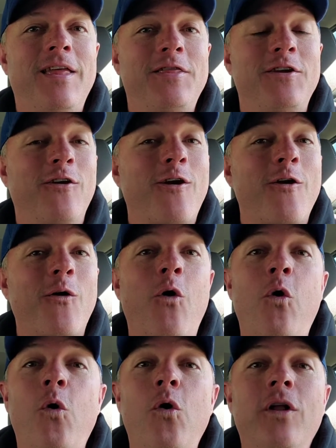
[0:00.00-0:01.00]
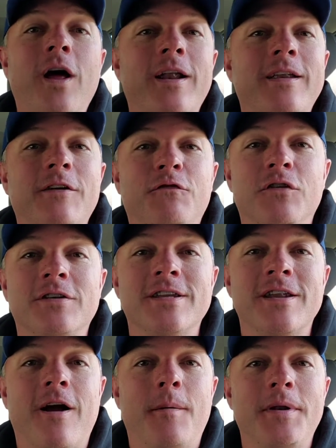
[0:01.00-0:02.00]
There are a whole lot of different
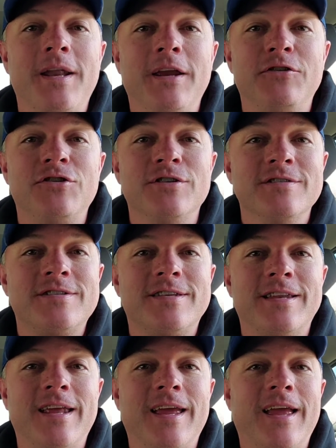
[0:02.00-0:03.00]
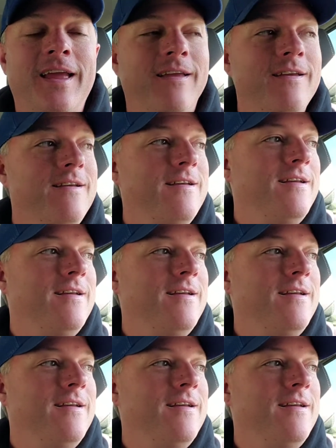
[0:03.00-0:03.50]
denominations today,